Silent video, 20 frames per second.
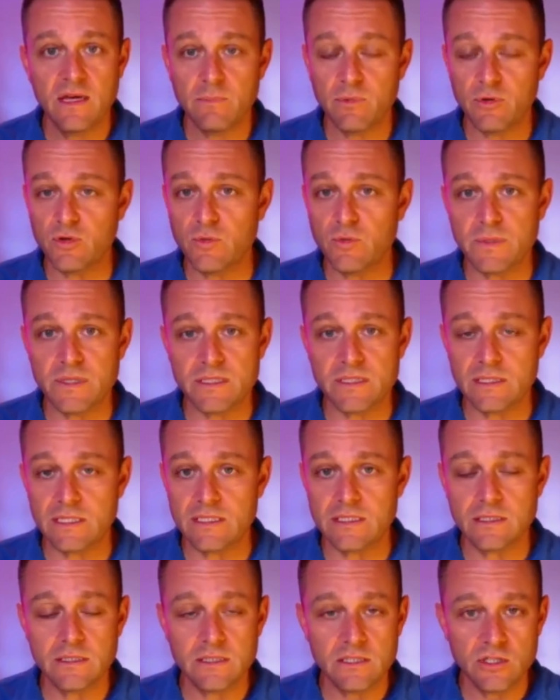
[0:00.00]
build your
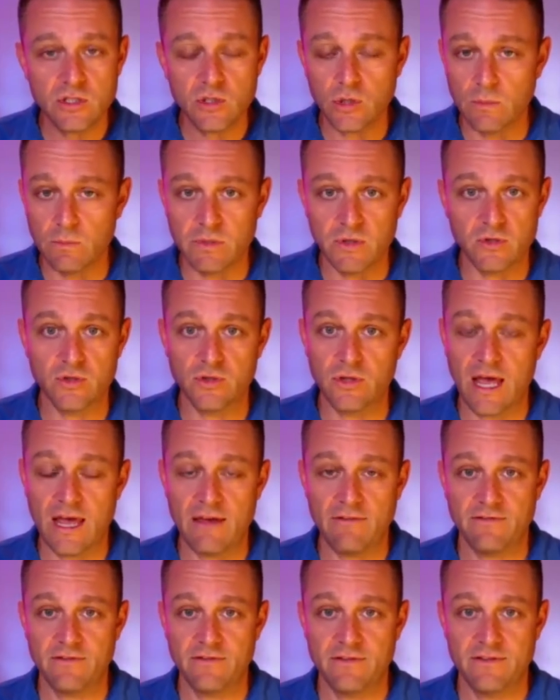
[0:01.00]
business so you can build your
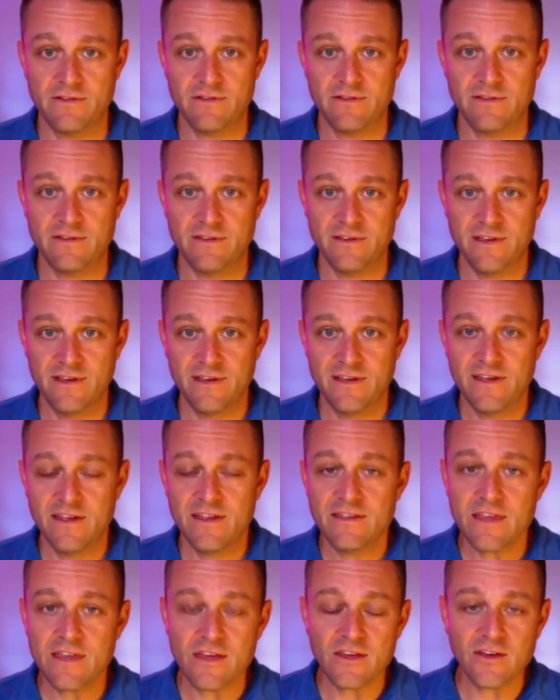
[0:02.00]
life.
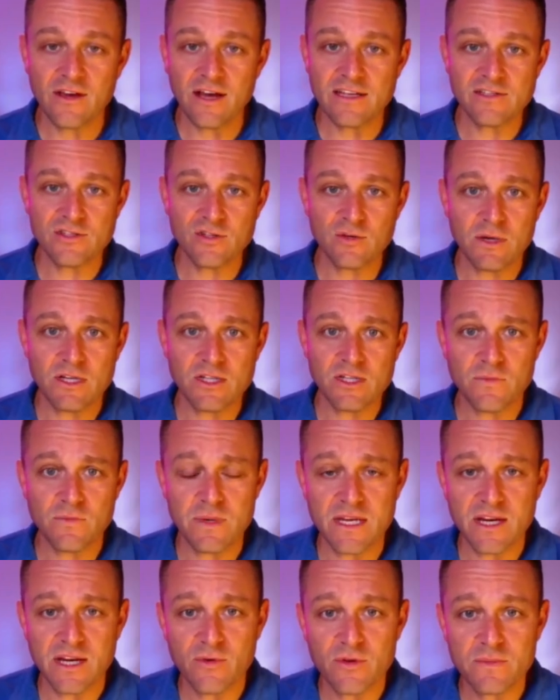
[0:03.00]
Thank you guys so much for
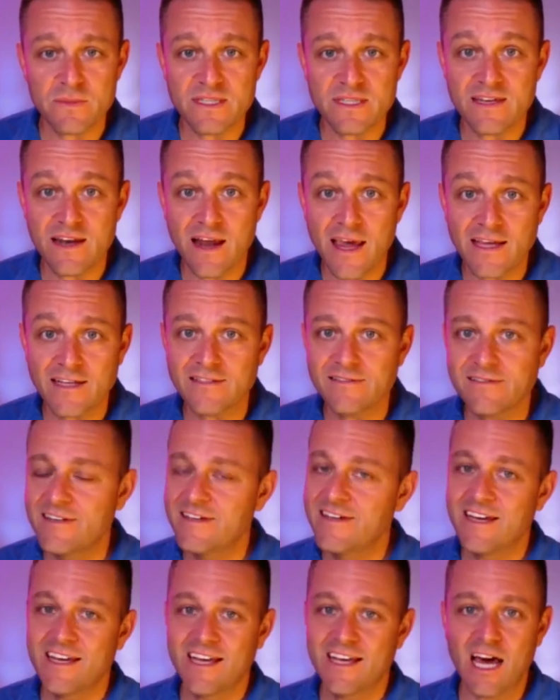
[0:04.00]
being here with me tonight.
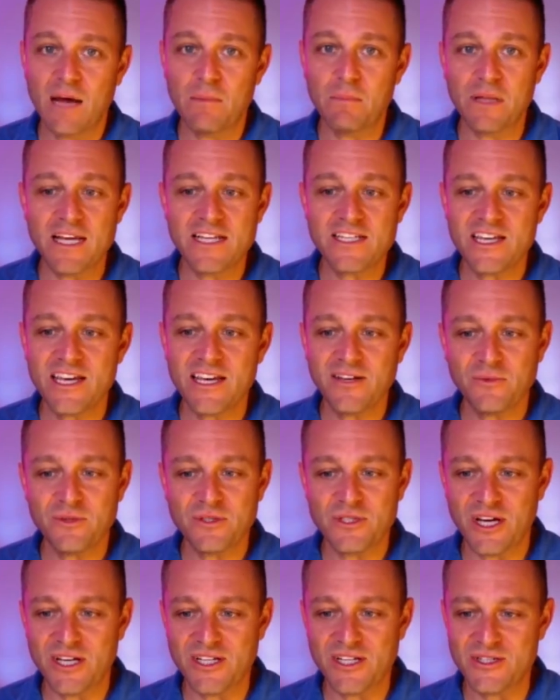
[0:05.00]
God bless you. We'll
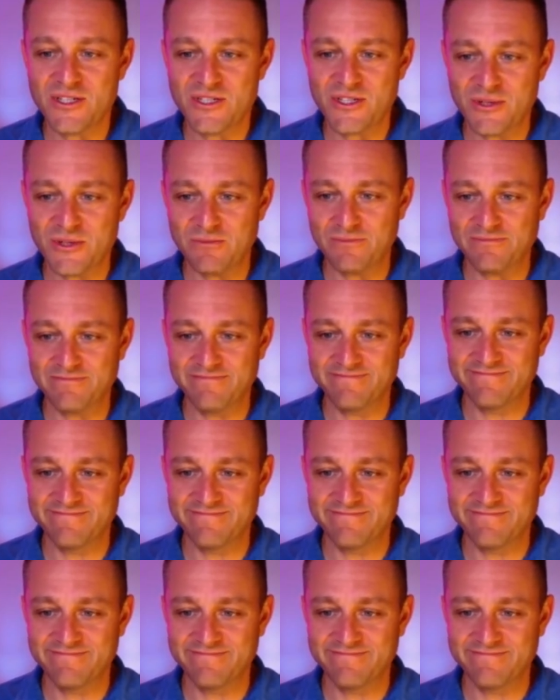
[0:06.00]
talk to you soon.